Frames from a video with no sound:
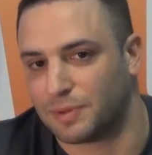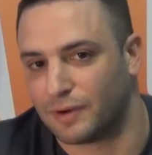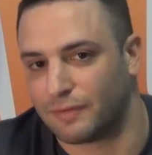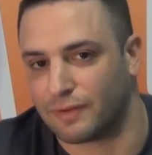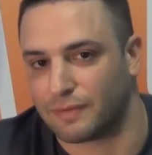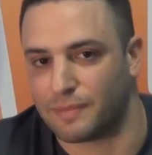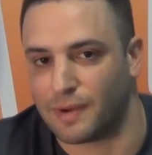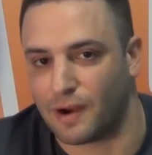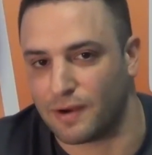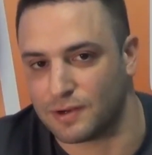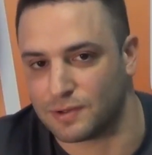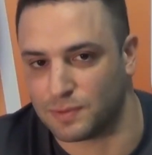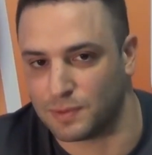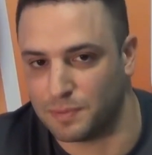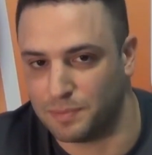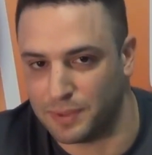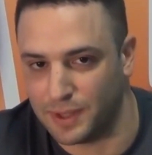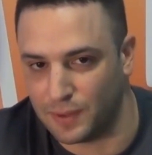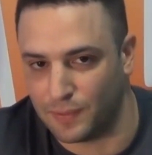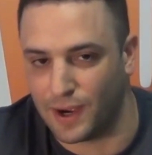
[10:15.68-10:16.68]
perfect marriage
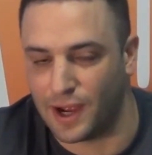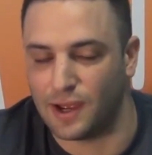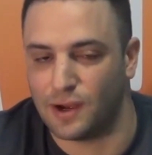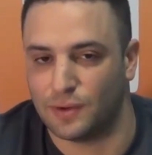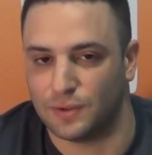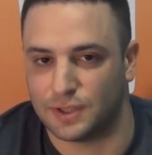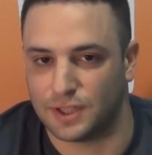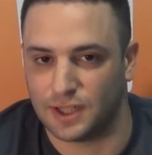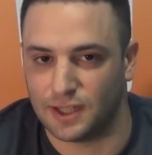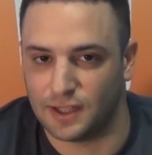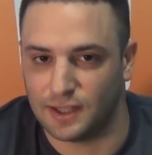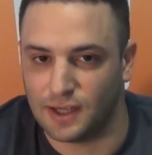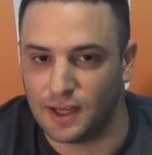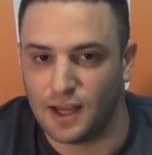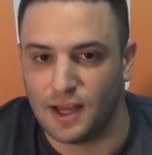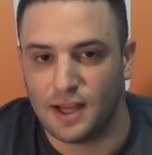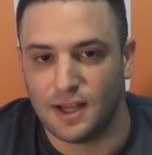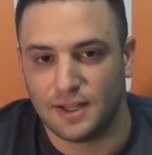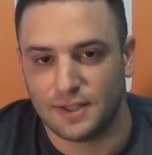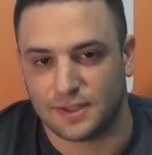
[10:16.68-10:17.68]
with BYOD,
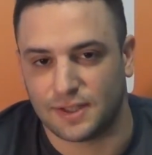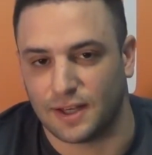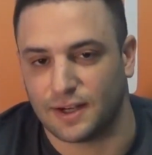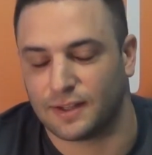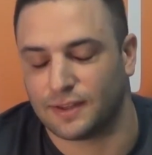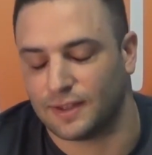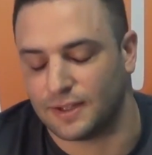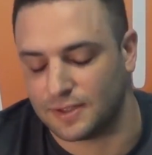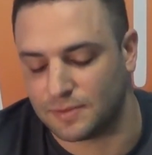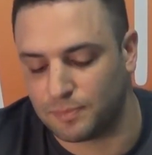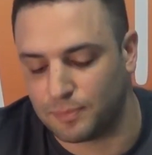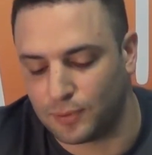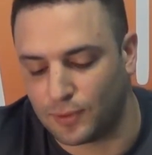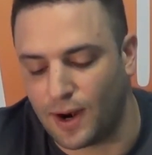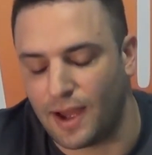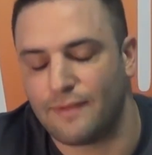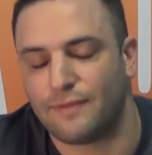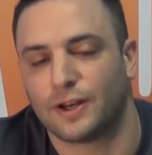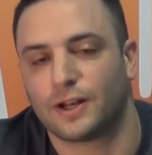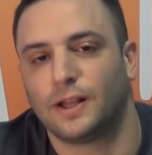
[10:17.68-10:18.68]
setting these
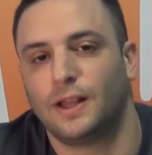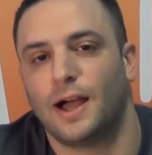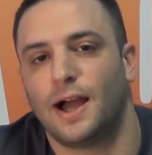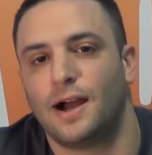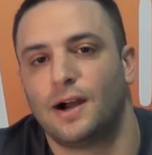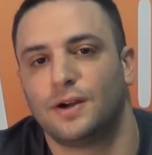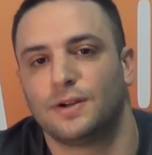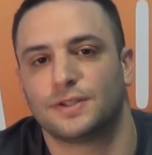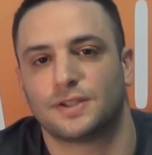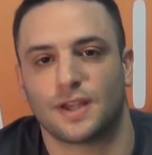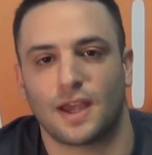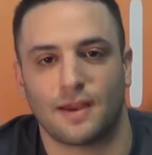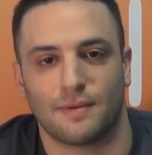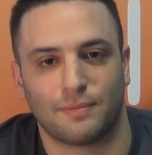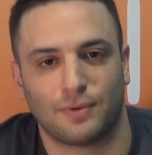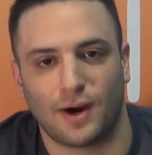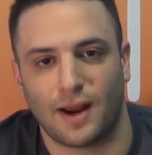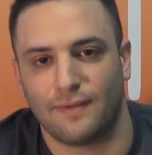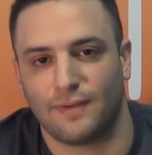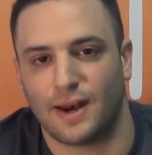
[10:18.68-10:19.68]
private clouds and
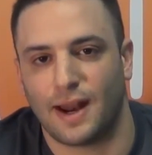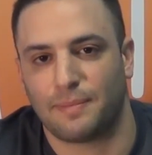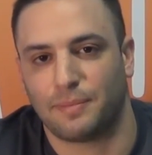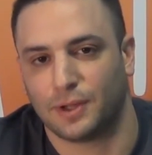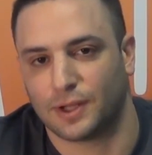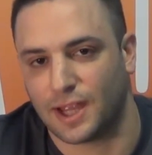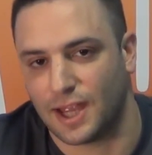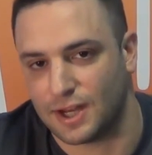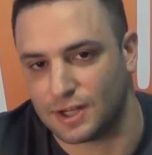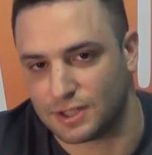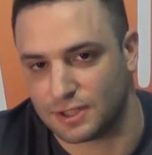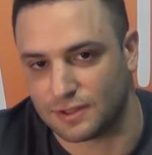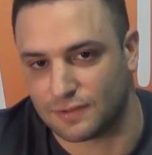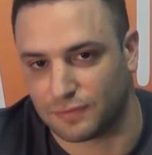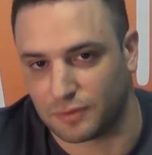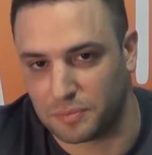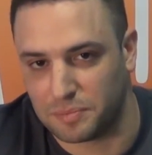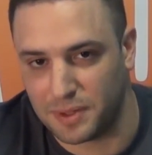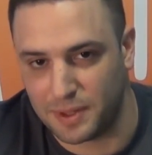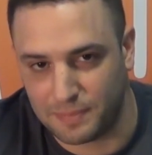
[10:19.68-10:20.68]
private applications
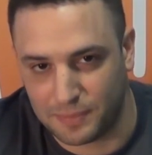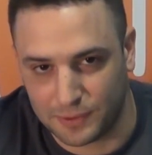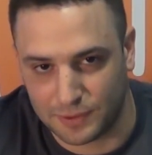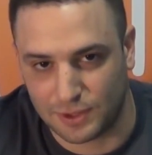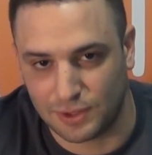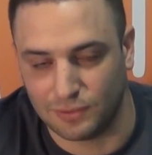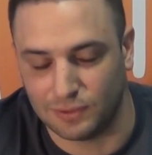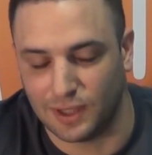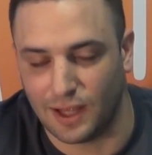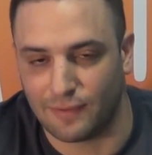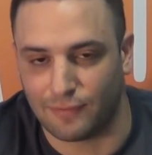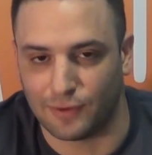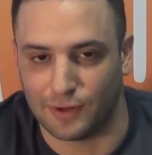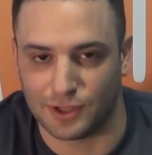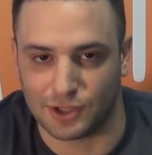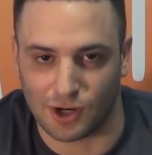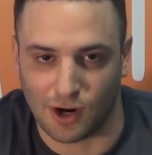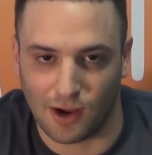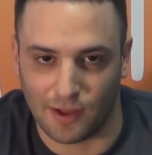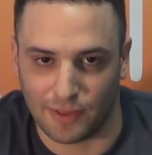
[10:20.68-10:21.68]
for people to
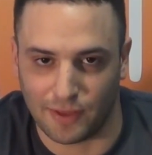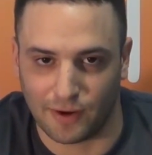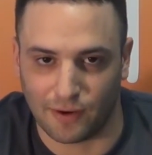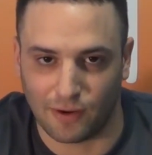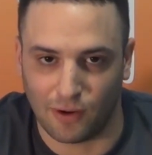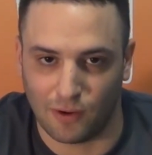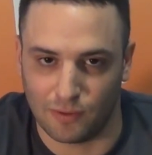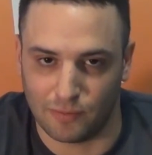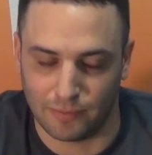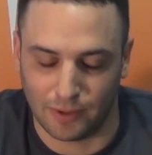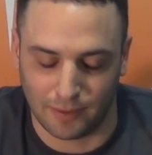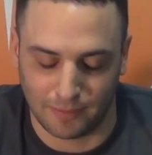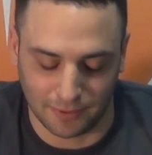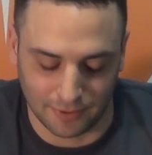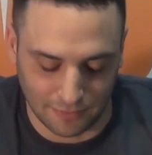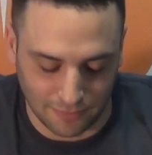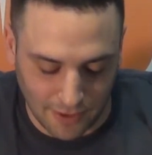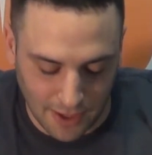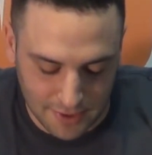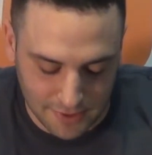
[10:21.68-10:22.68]
leverage on their own mobile
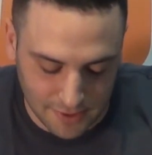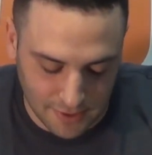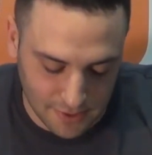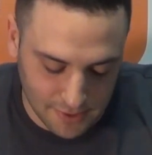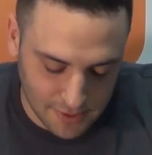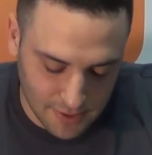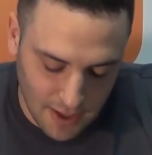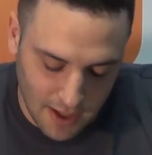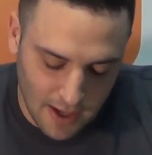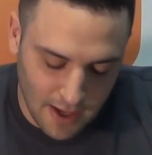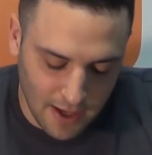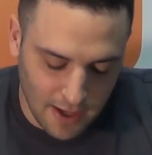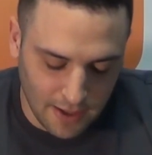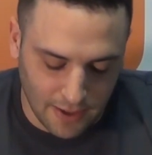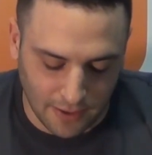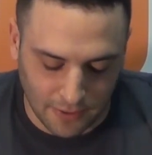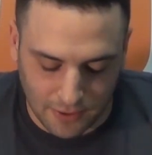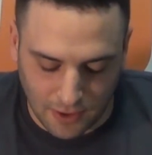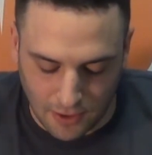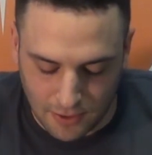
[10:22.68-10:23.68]
devices.
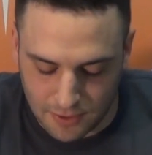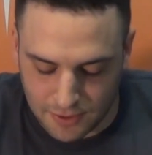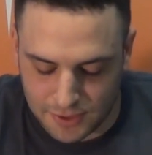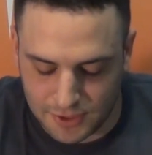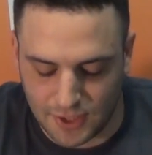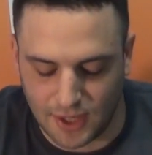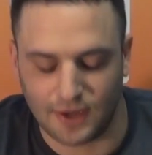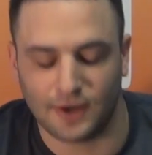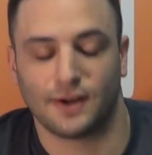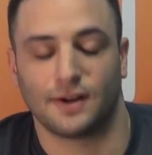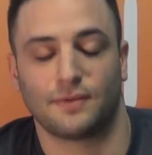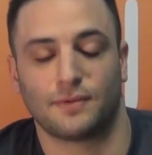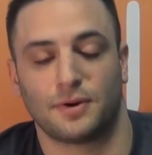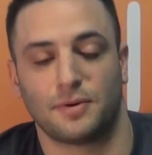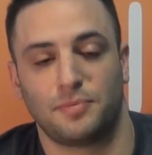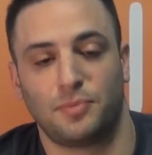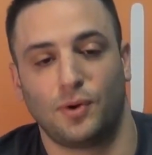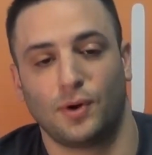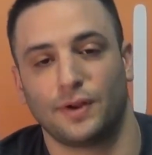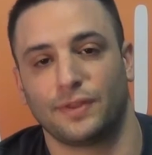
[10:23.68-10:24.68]
Now, Gartner stated in a
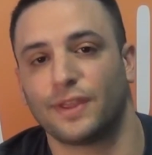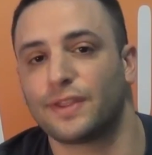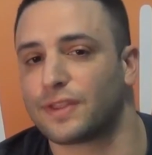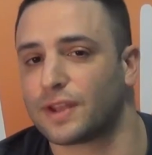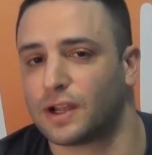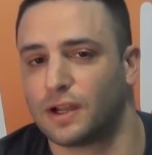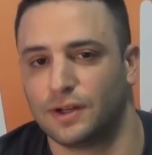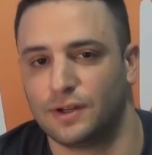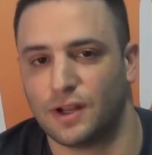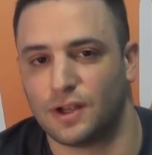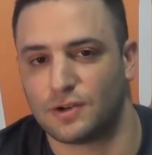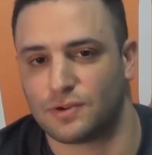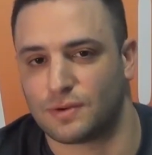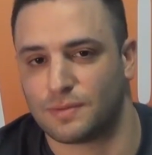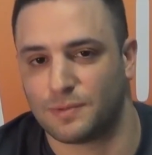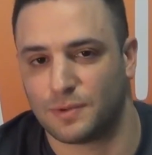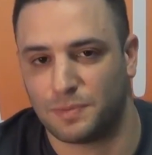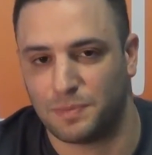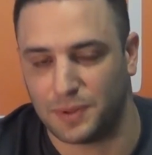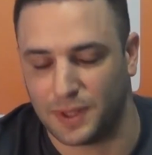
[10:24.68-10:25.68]
report that the
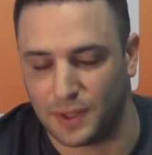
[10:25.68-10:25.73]
conundrum with